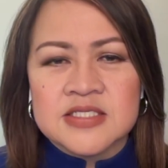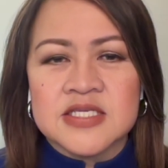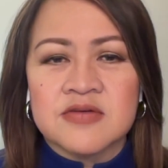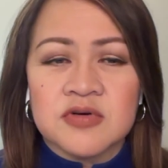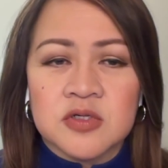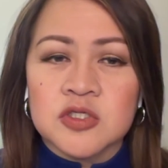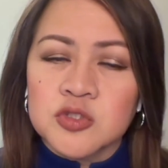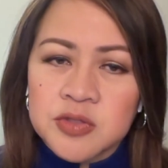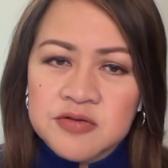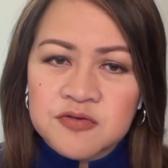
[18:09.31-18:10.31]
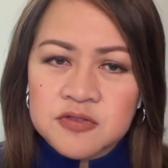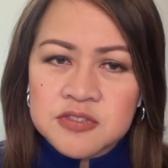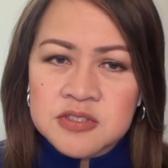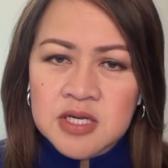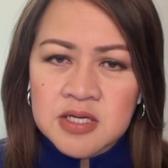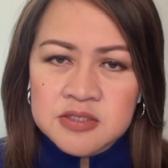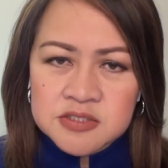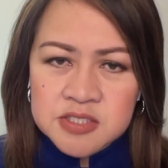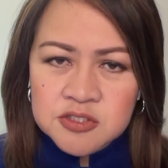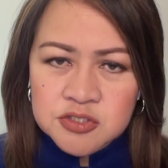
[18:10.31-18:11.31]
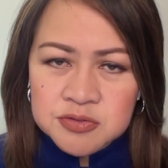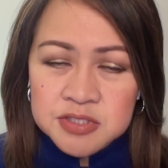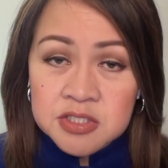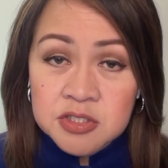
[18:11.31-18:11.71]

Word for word: Several 21st uh, century